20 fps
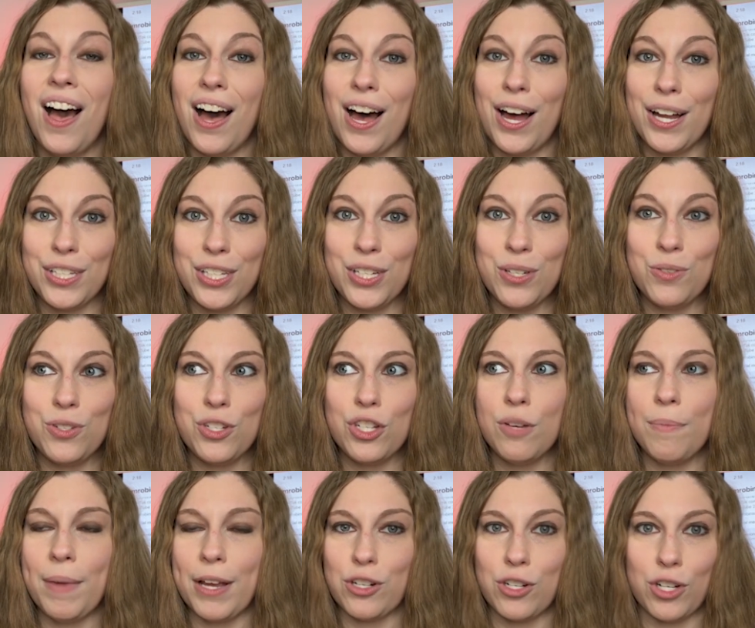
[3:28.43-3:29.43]
on
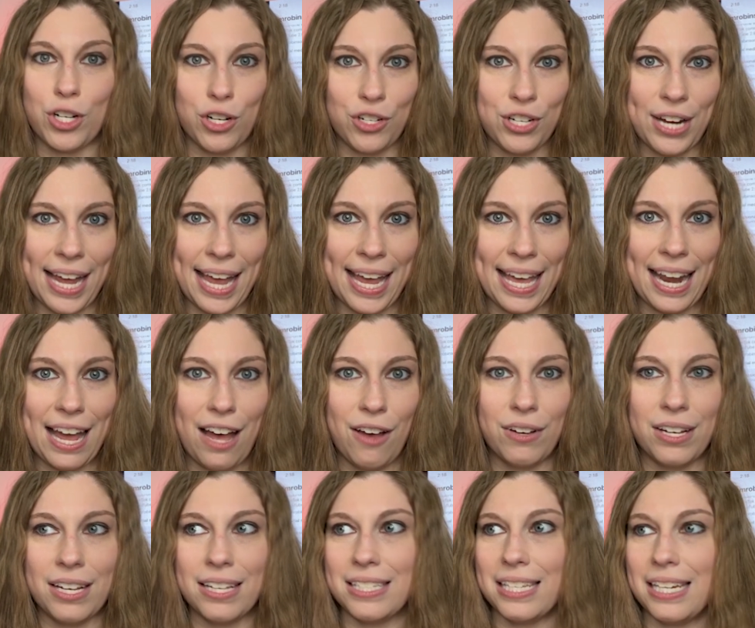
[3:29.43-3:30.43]
YouTube. Make sure you're checking it
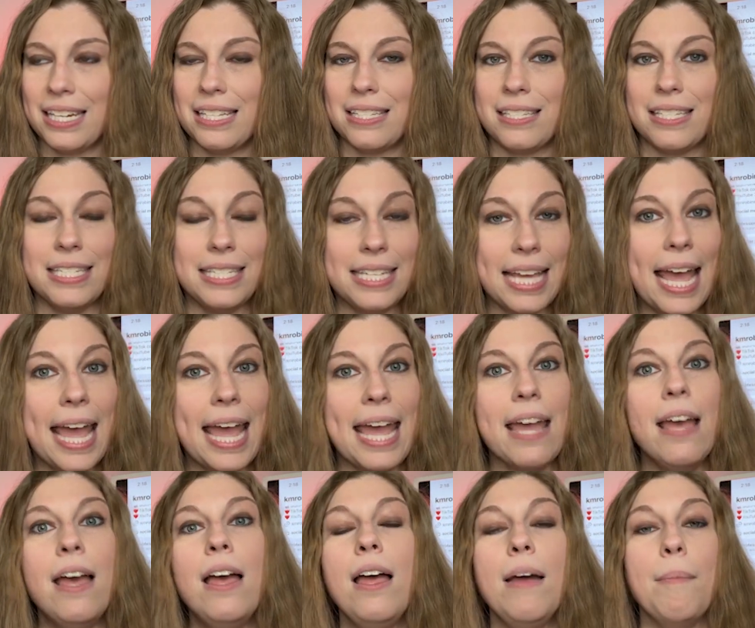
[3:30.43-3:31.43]
out because it is
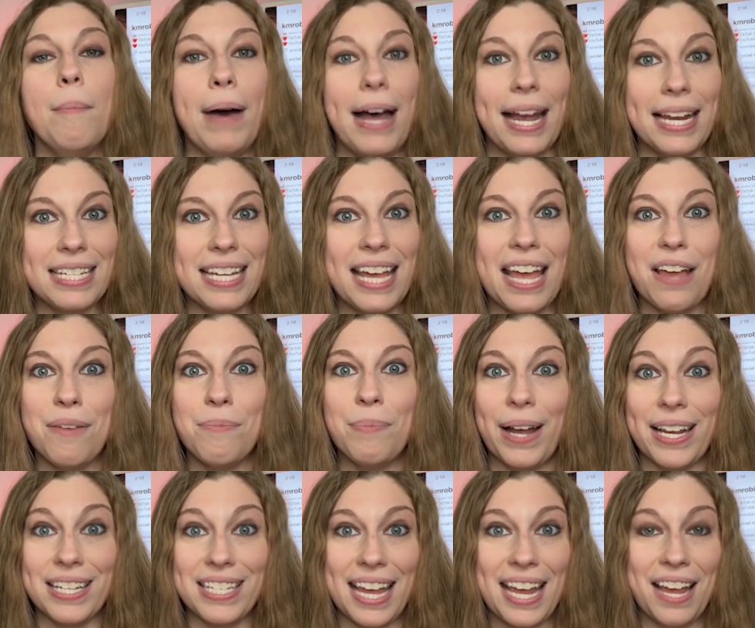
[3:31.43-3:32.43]
day by day
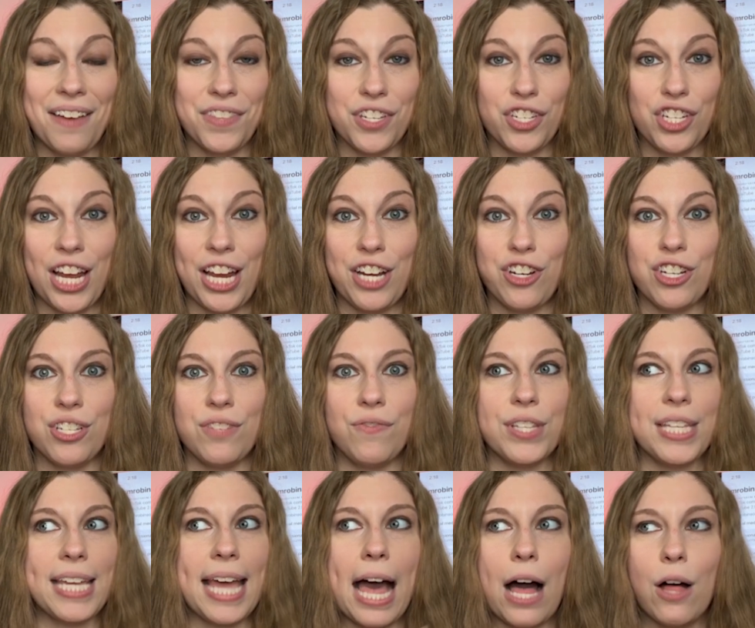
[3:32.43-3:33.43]
by day of the changes for
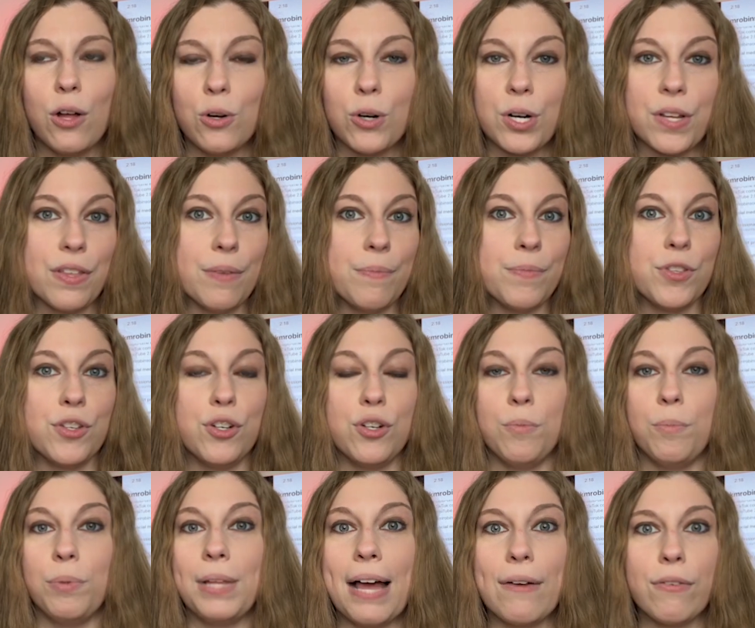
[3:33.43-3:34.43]
the algorithms, the new
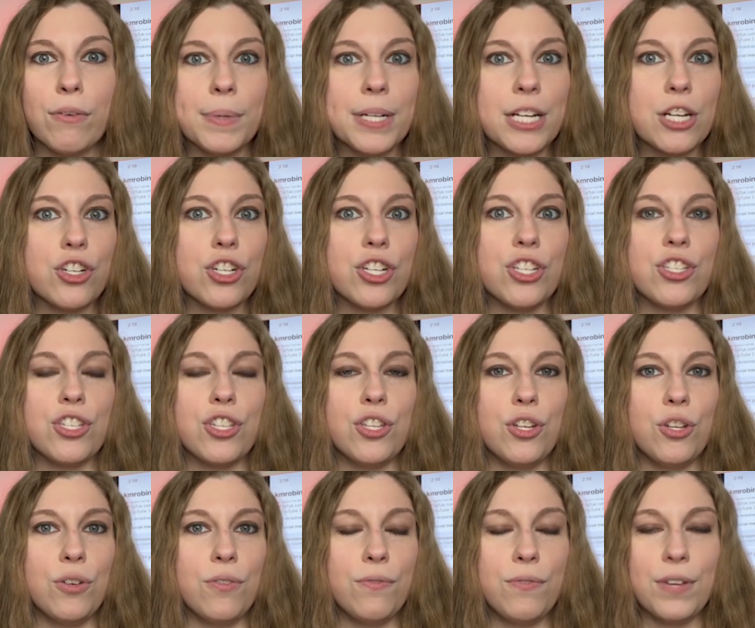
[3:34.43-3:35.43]
platform additions, the
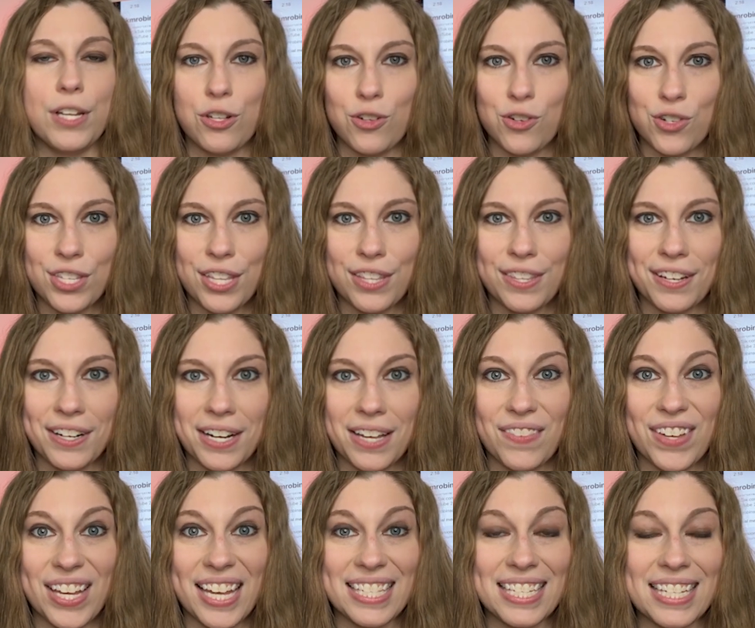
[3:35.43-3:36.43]
new features that they're
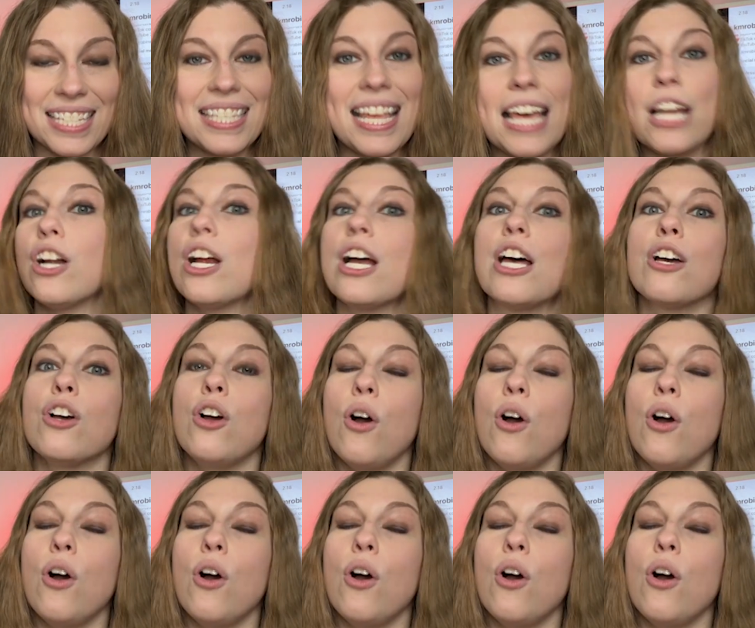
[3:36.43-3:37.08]
giving us, etc.